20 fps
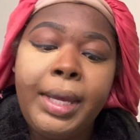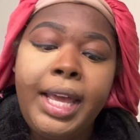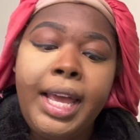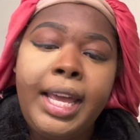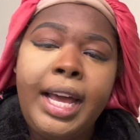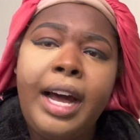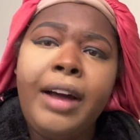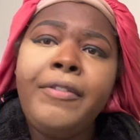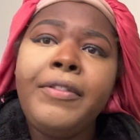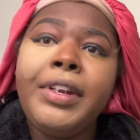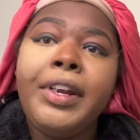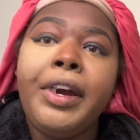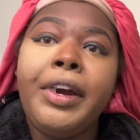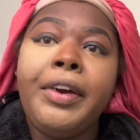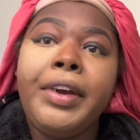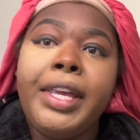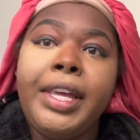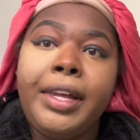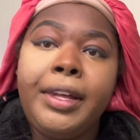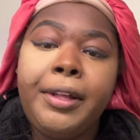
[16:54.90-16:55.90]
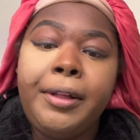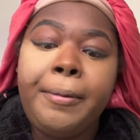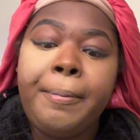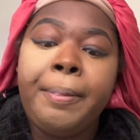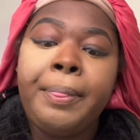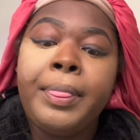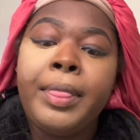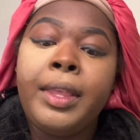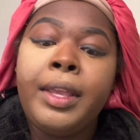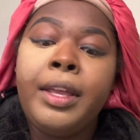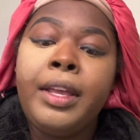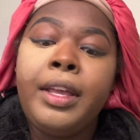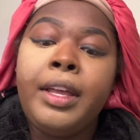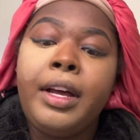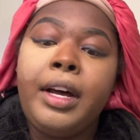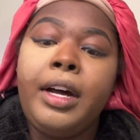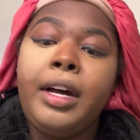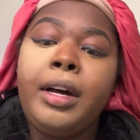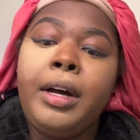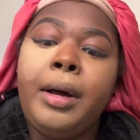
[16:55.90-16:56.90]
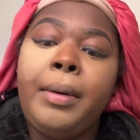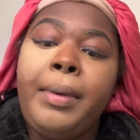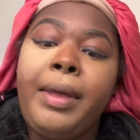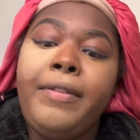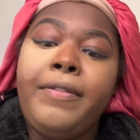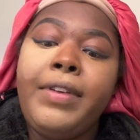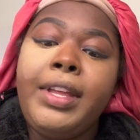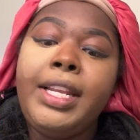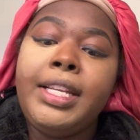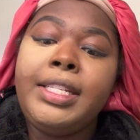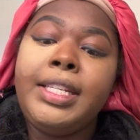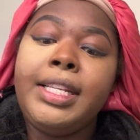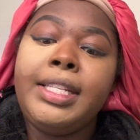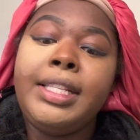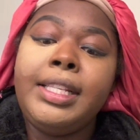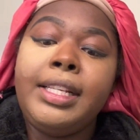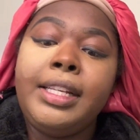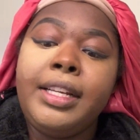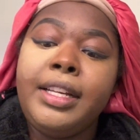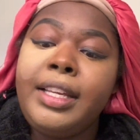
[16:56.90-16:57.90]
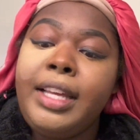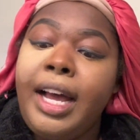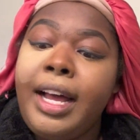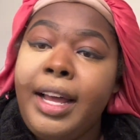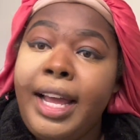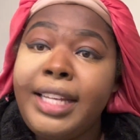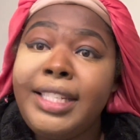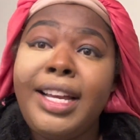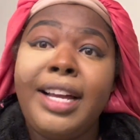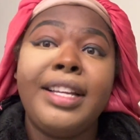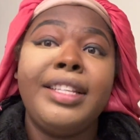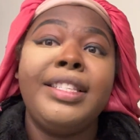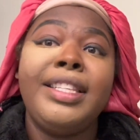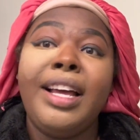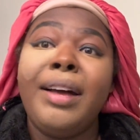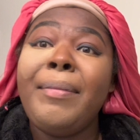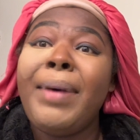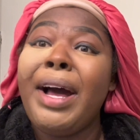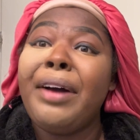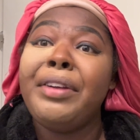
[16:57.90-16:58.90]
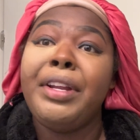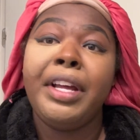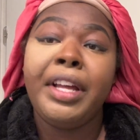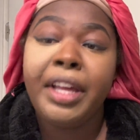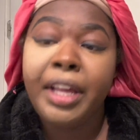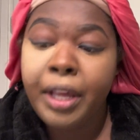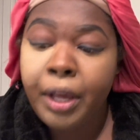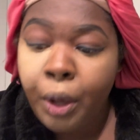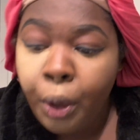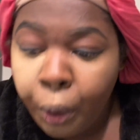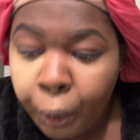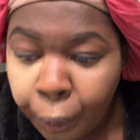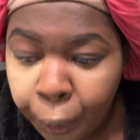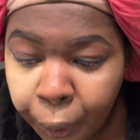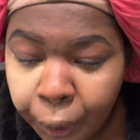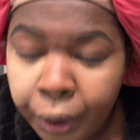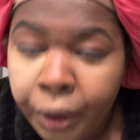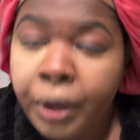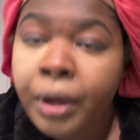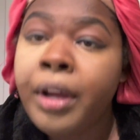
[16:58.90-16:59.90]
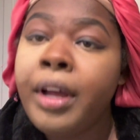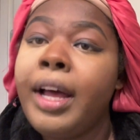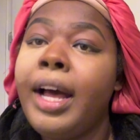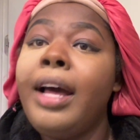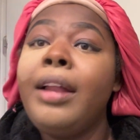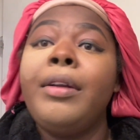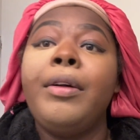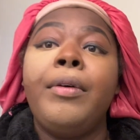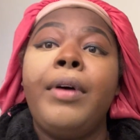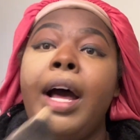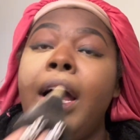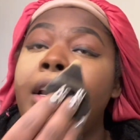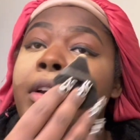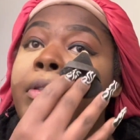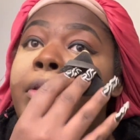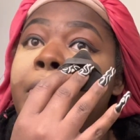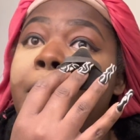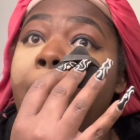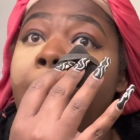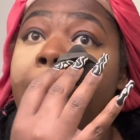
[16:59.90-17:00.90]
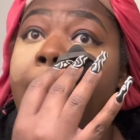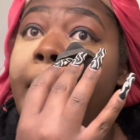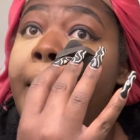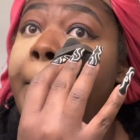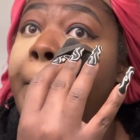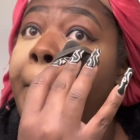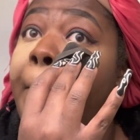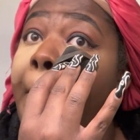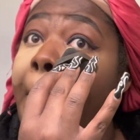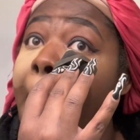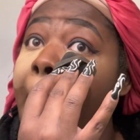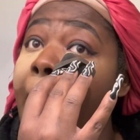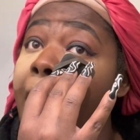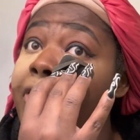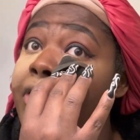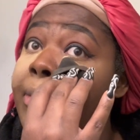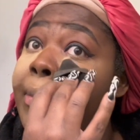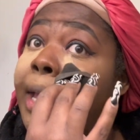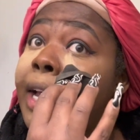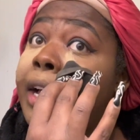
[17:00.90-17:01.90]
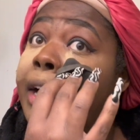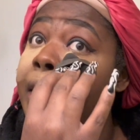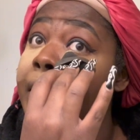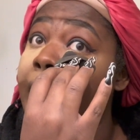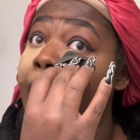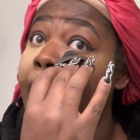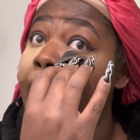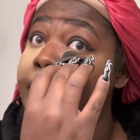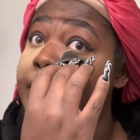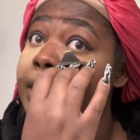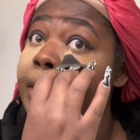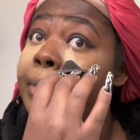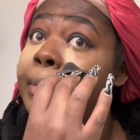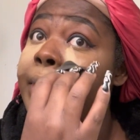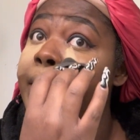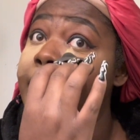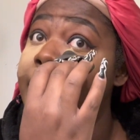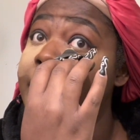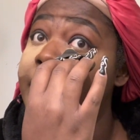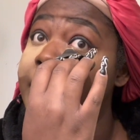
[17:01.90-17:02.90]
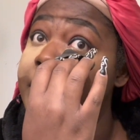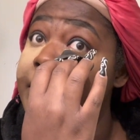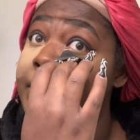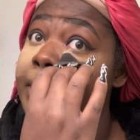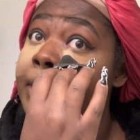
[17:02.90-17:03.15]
yeah, y'all, I'm gonna hurry up and finish this look. Y'all, as y'all can see, I'm about done. I don't do all that heavy makeup like how some of these